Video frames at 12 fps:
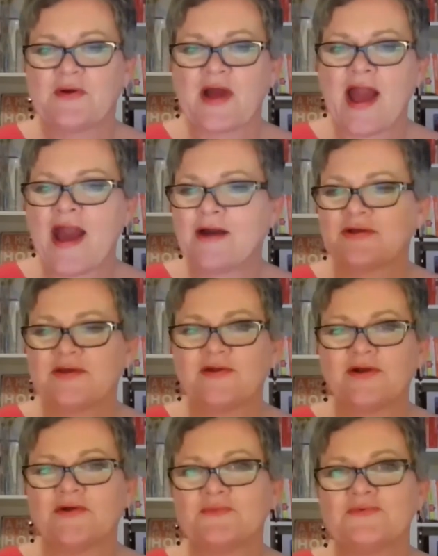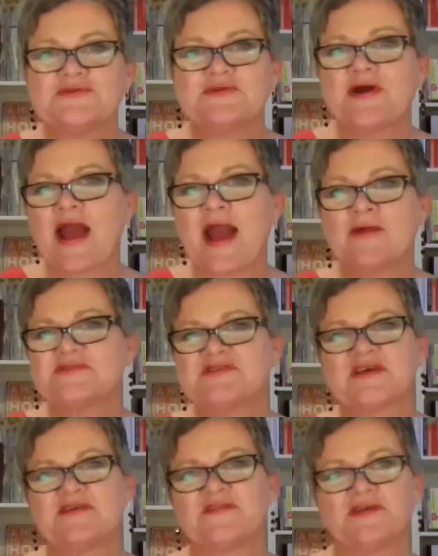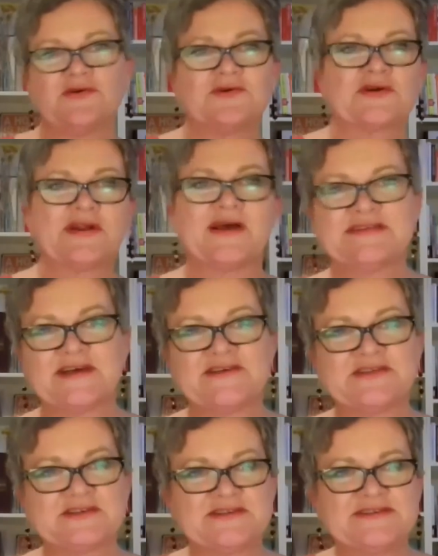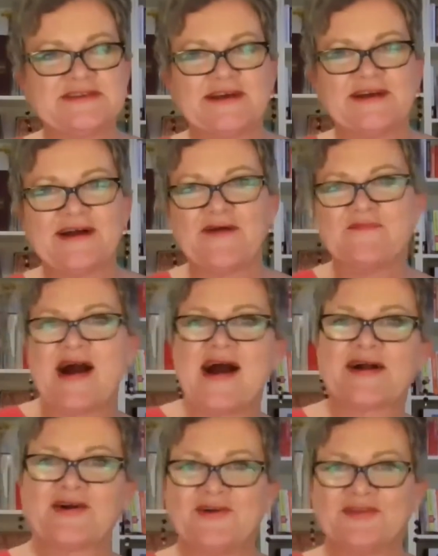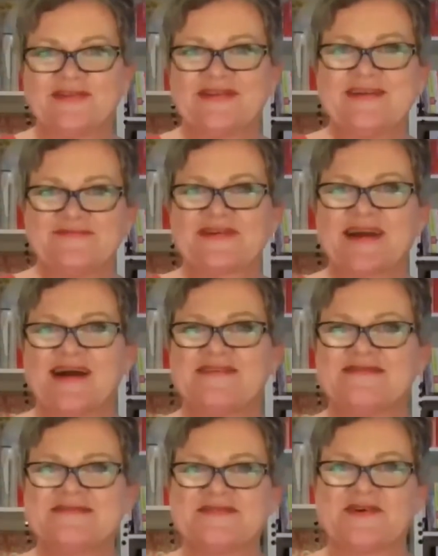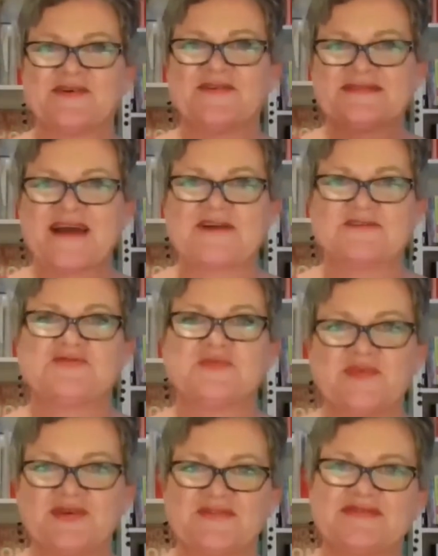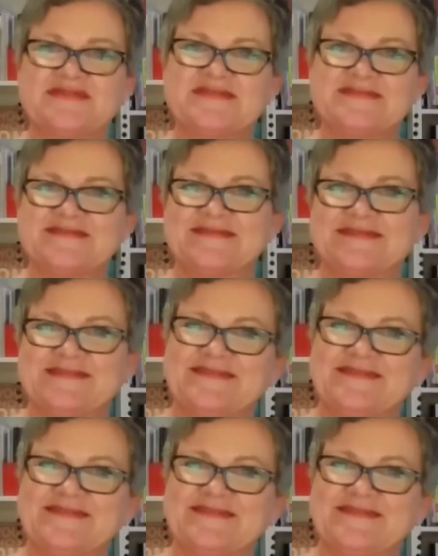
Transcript: How would you give the organisations a mark in regards to those attributes?